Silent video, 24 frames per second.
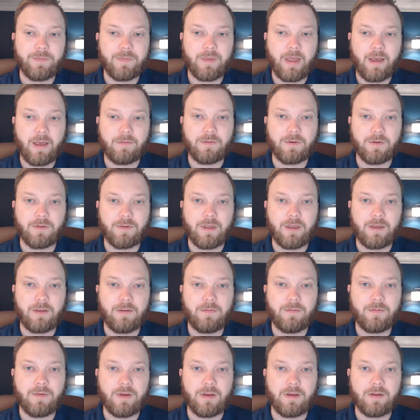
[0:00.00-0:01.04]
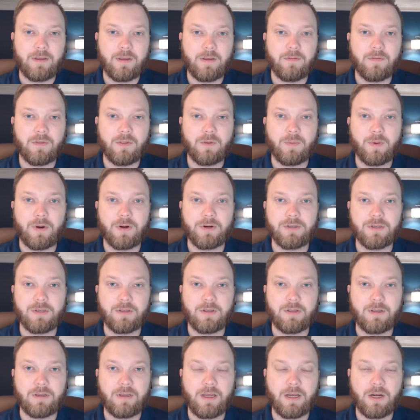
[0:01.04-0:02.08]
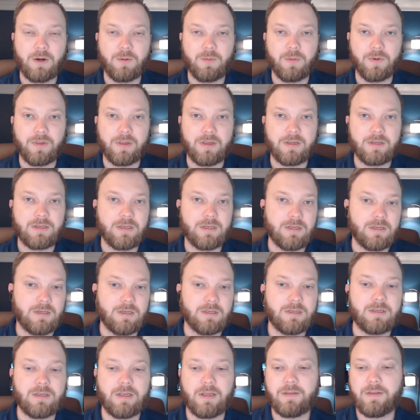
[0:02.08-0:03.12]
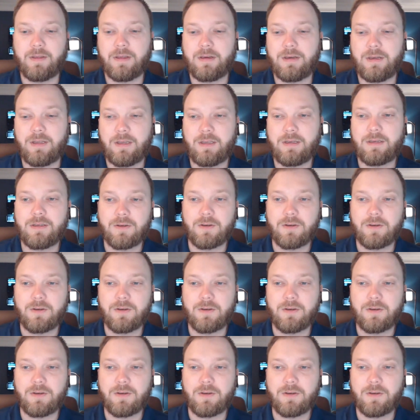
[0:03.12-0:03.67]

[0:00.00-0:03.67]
after they've given the person the help or the assistance that they need.